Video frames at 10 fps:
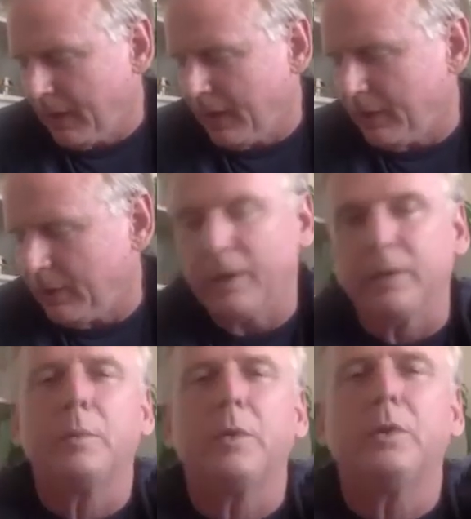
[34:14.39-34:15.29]
Now,
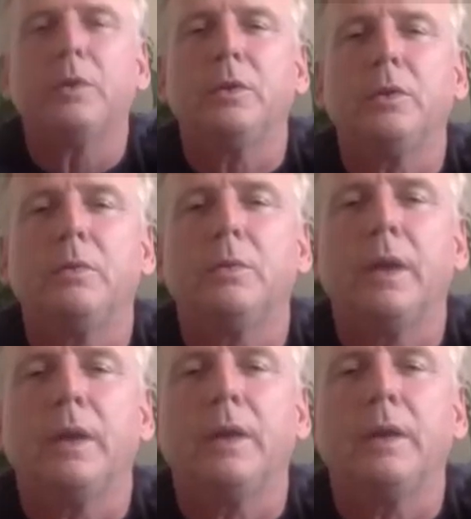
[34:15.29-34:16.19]
number 2,
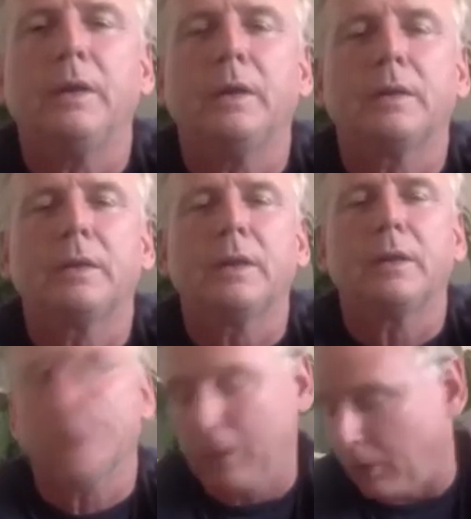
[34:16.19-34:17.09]
ready, set,
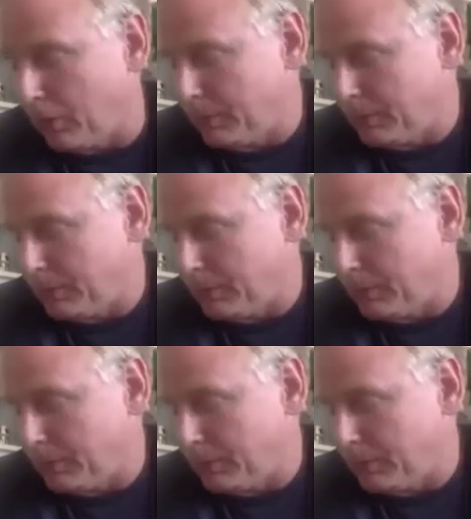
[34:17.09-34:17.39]
go.